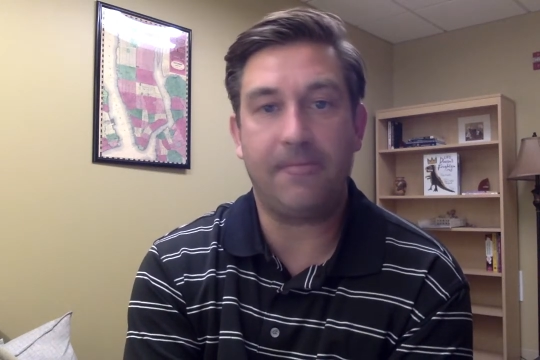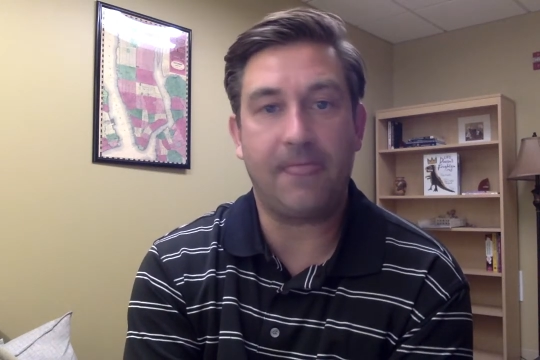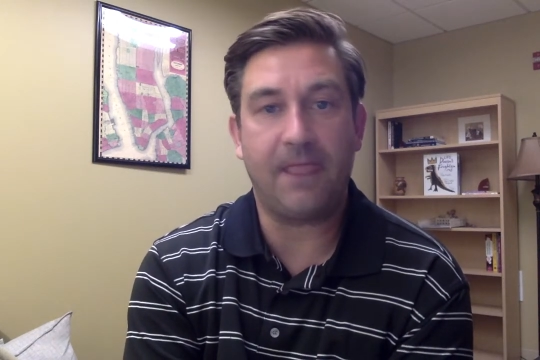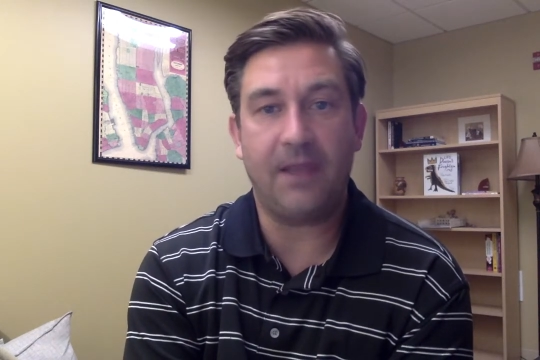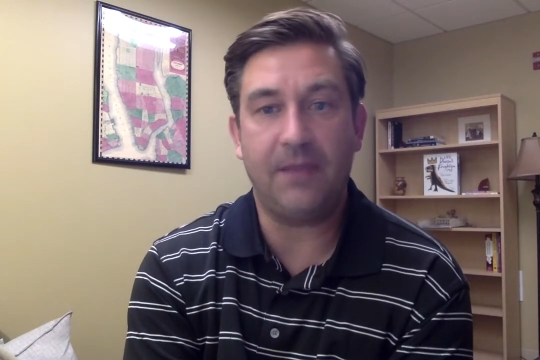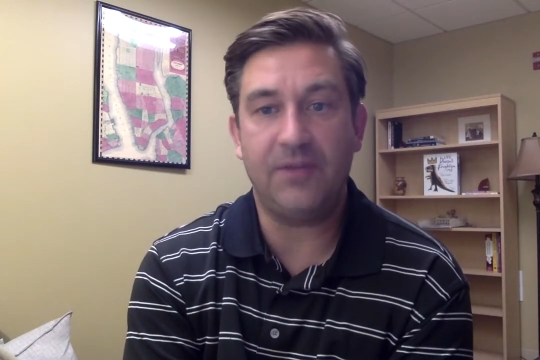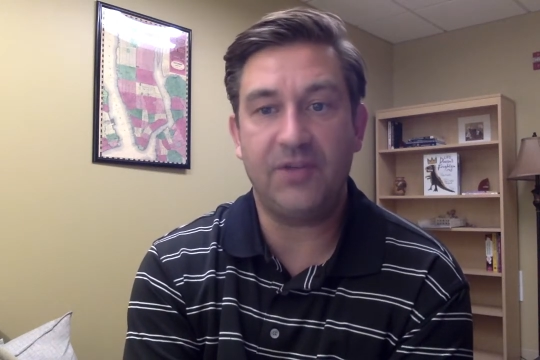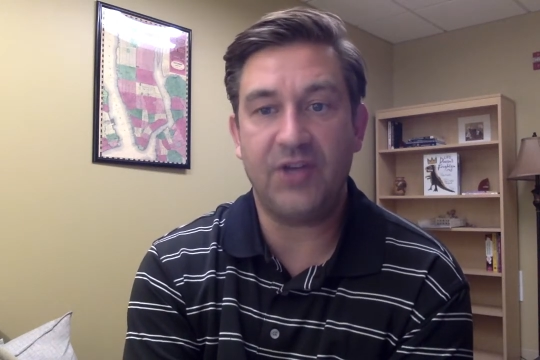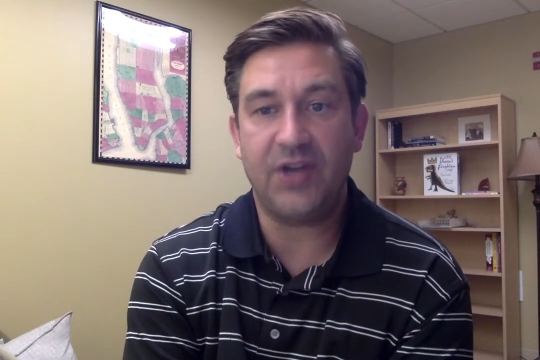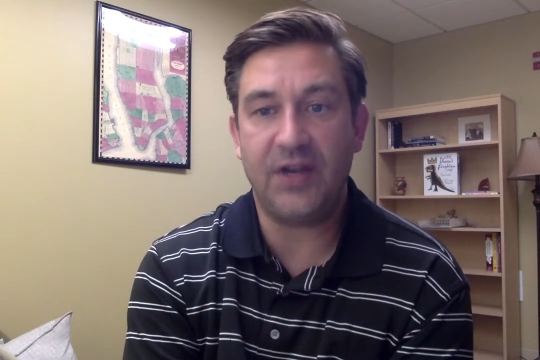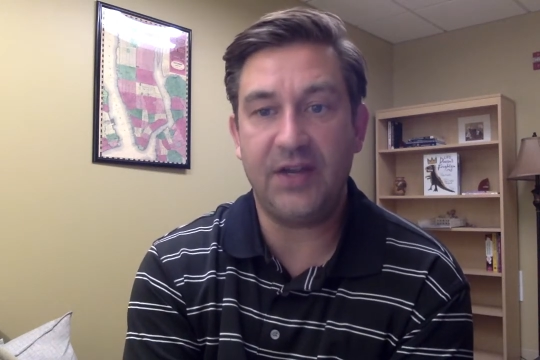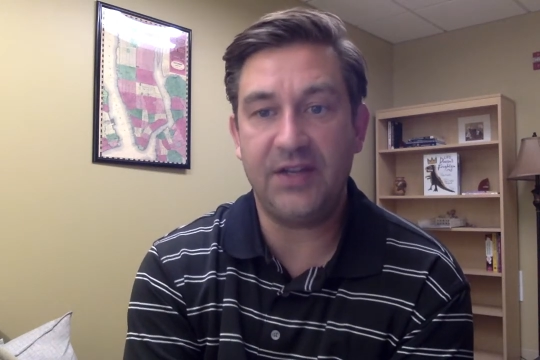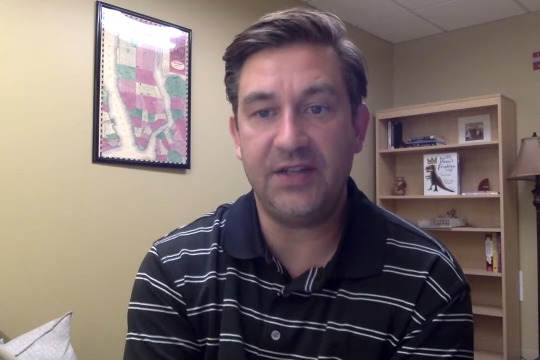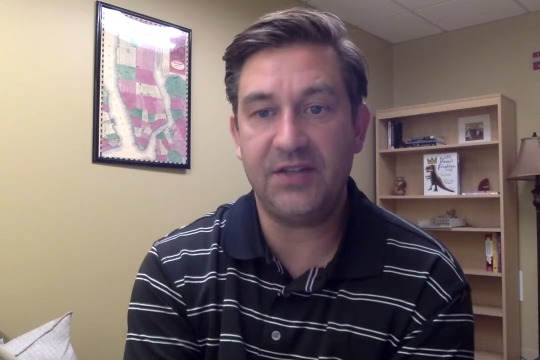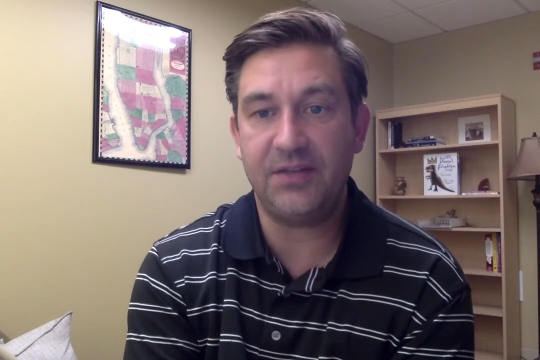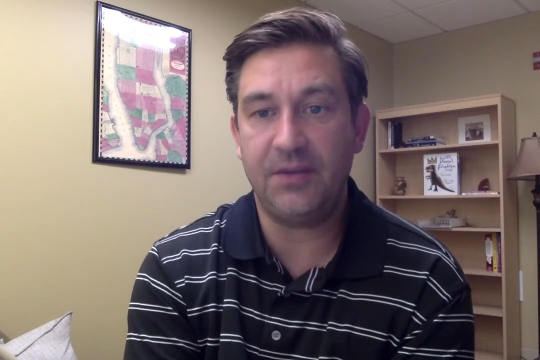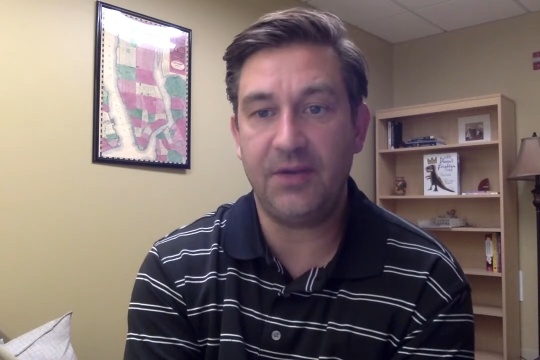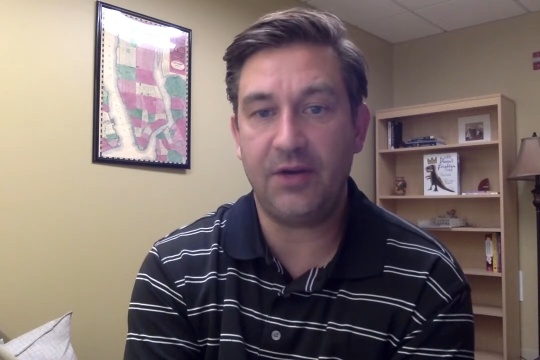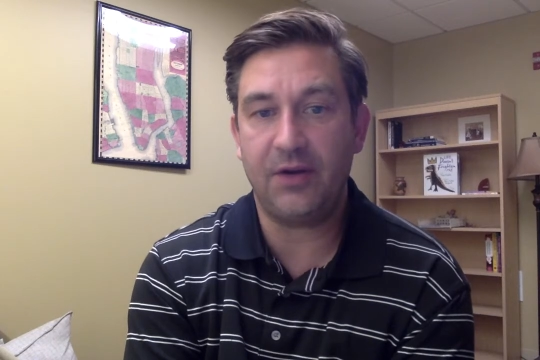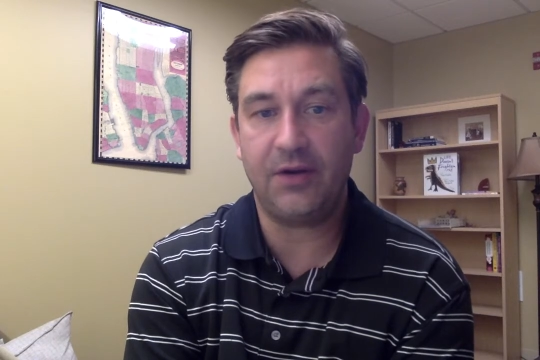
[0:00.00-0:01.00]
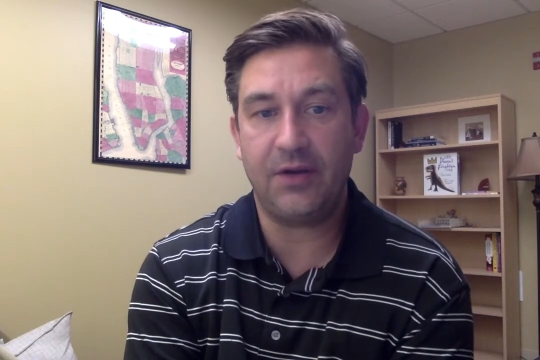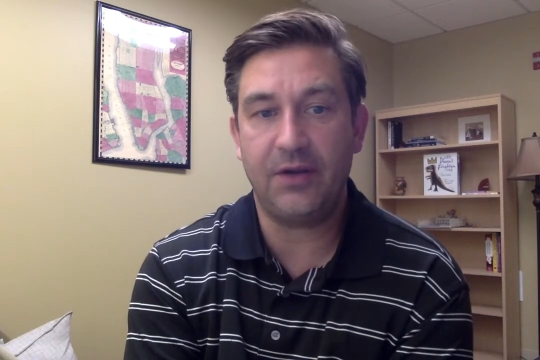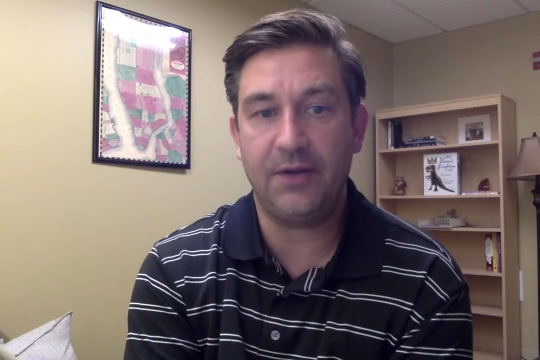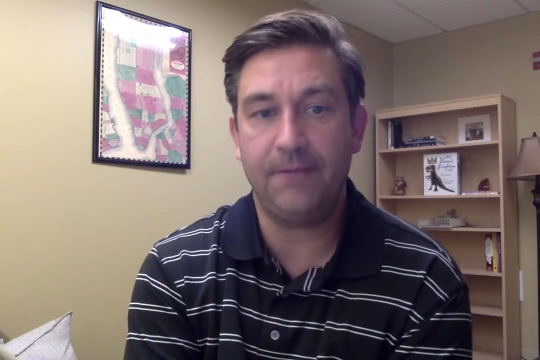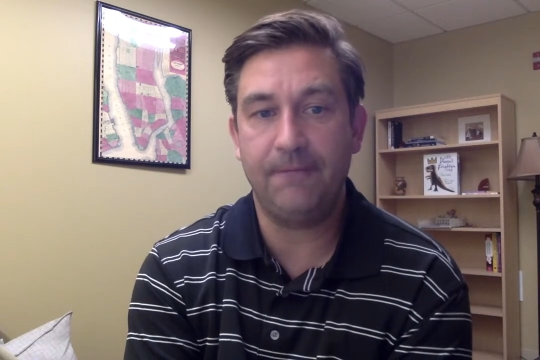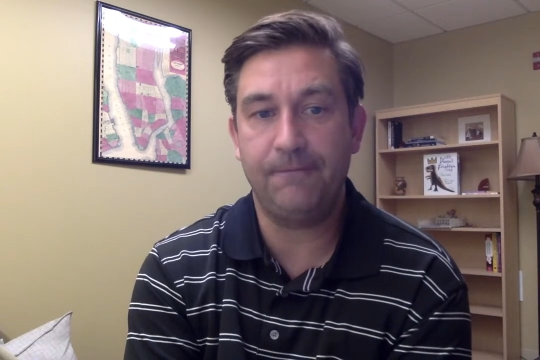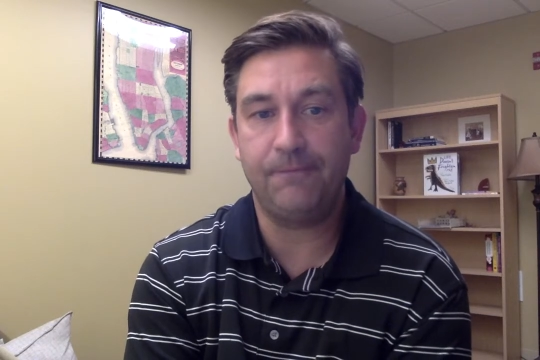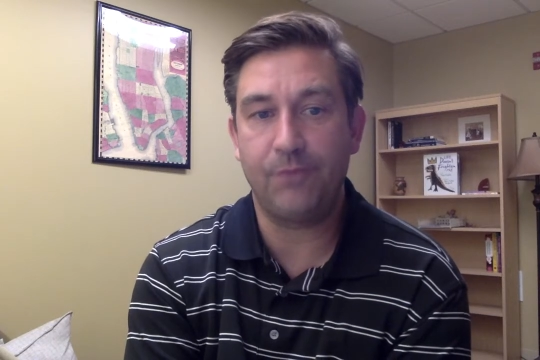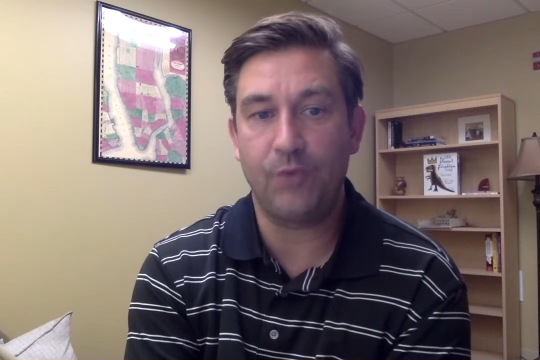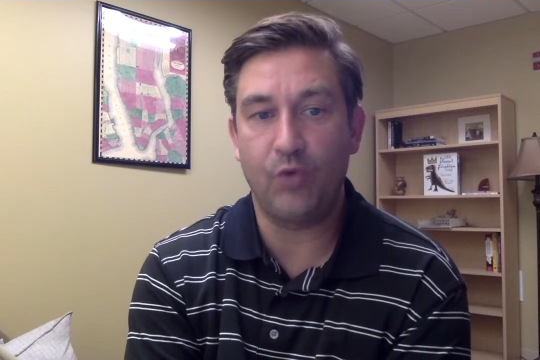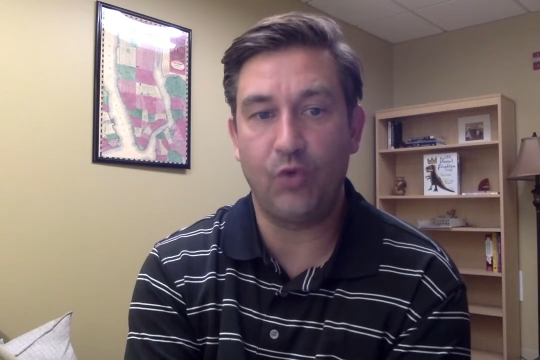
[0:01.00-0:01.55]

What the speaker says: "I'm Chinese American,"